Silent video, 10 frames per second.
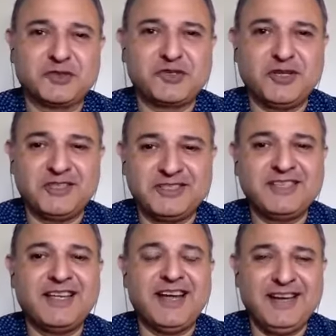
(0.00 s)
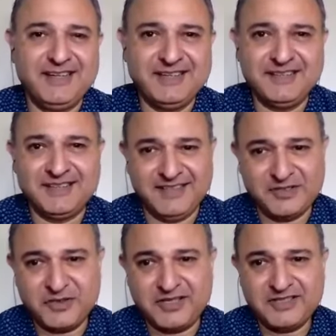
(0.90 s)
sociology and
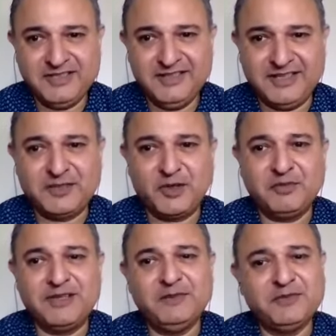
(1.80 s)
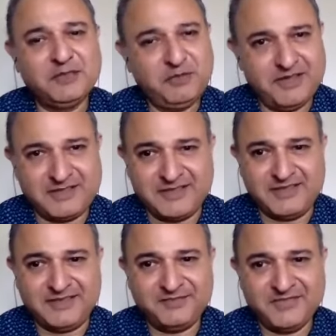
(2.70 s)
education and topped it up with a
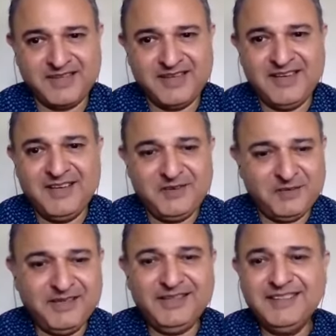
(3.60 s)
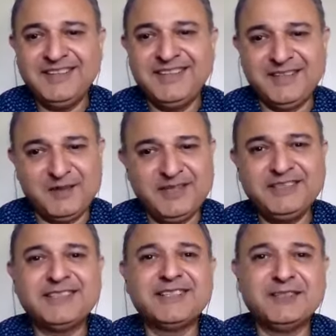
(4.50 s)
PhD. Well, in a
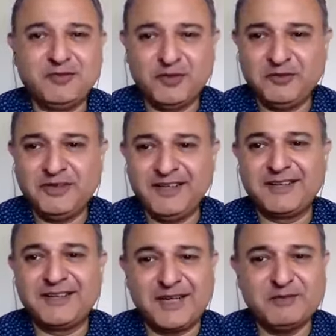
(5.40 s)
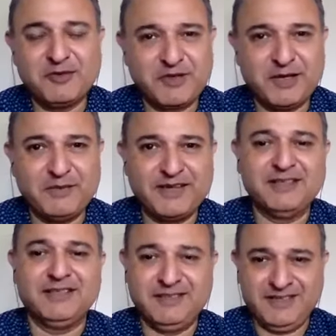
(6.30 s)
way, she did fulfill her dream of becoming
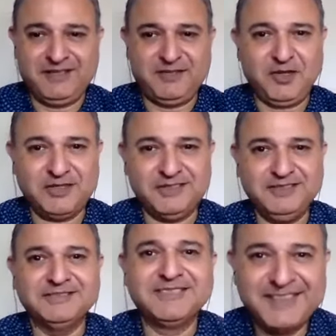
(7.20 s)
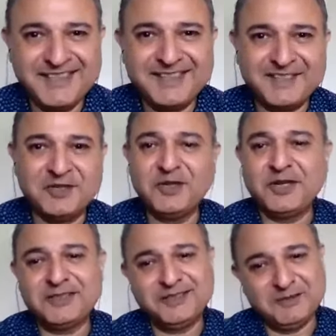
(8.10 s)
a doctor, though
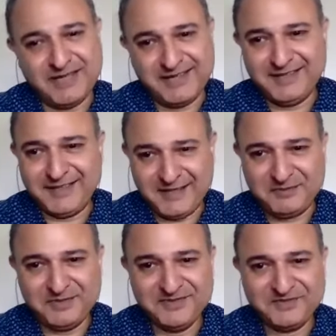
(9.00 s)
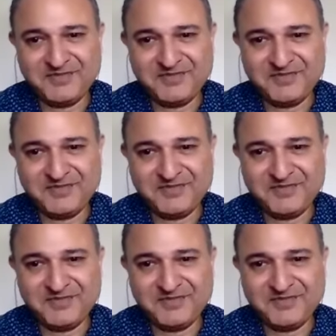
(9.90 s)
not the medical type.